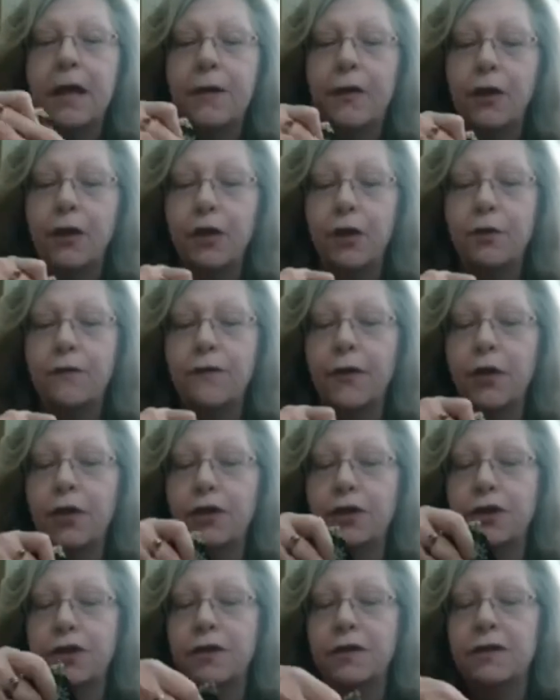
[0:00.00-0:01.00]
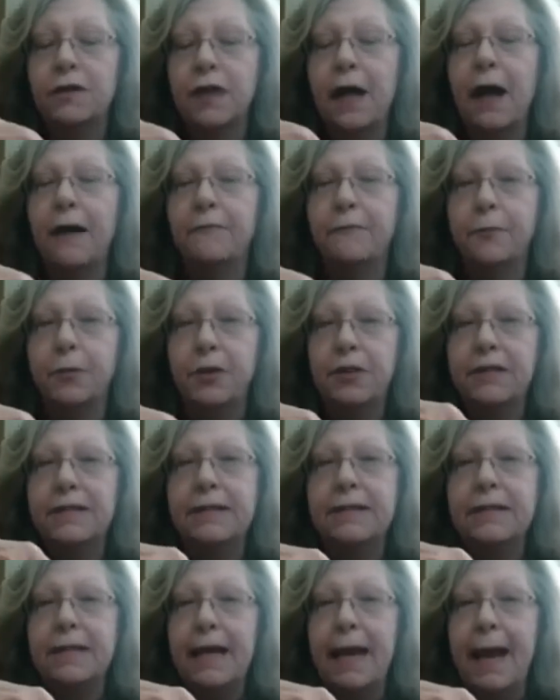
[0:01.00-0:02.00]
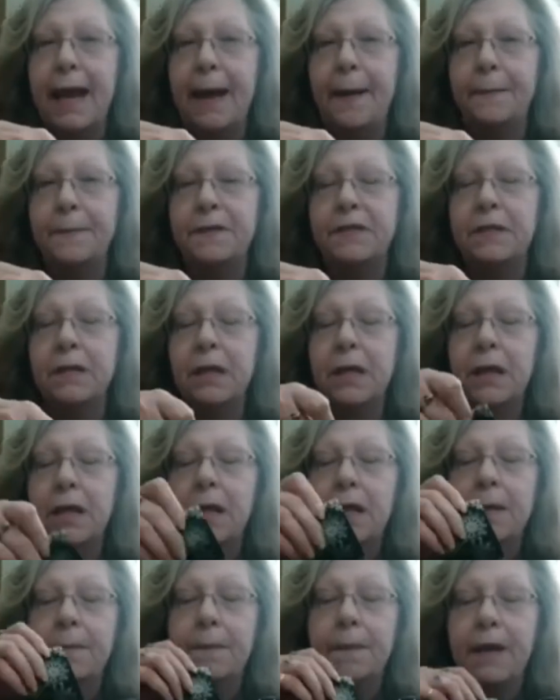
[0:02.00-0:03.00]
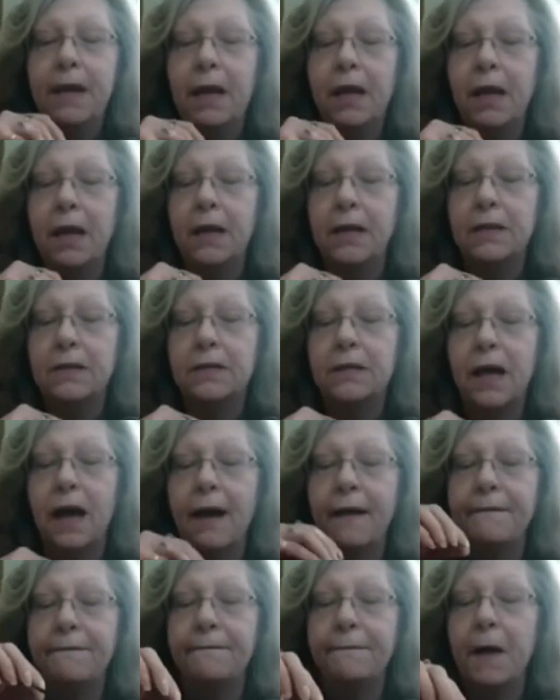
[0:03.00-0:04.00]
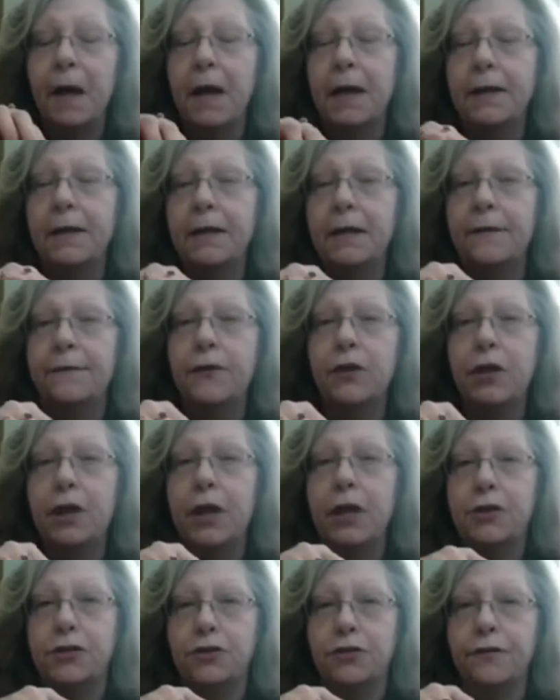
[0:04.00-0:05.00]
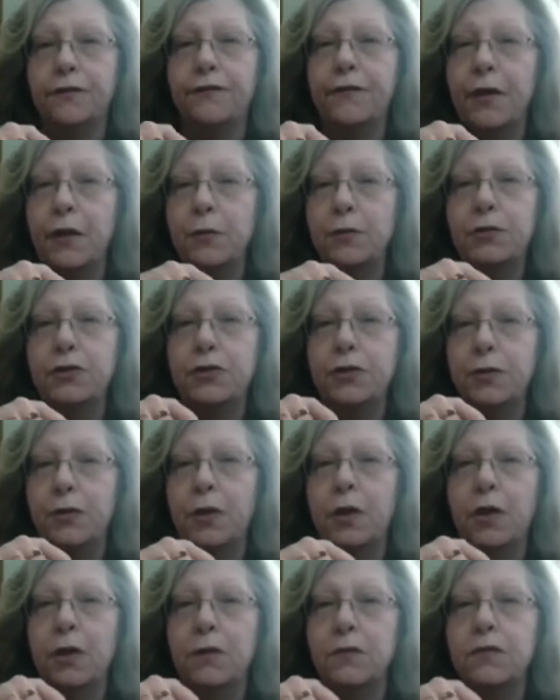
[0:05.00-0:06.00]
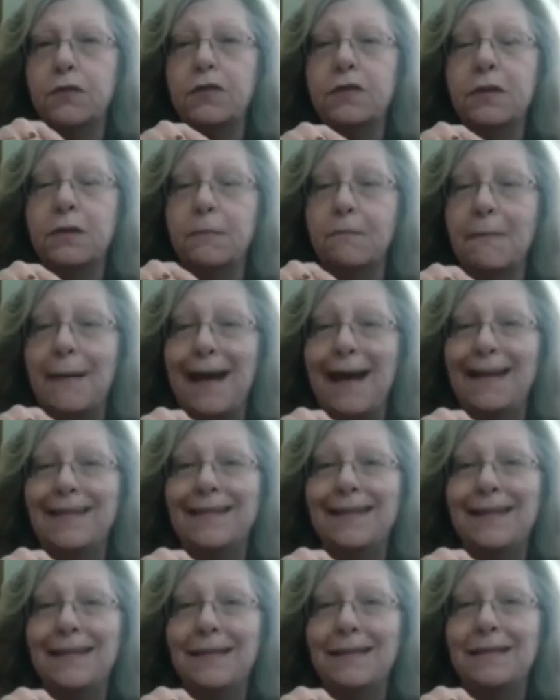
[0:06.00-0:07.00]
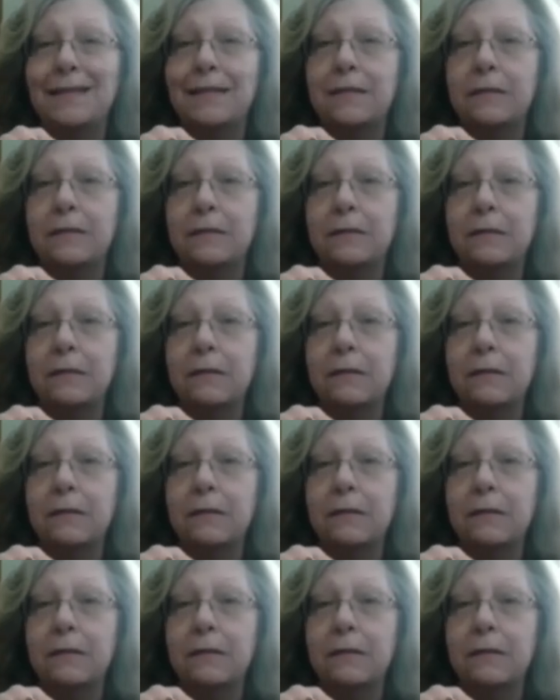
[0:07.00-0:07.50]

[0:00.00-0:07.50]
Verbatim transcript: The new versions, I've put snaps because I find that if you get your phone too close to the magnets,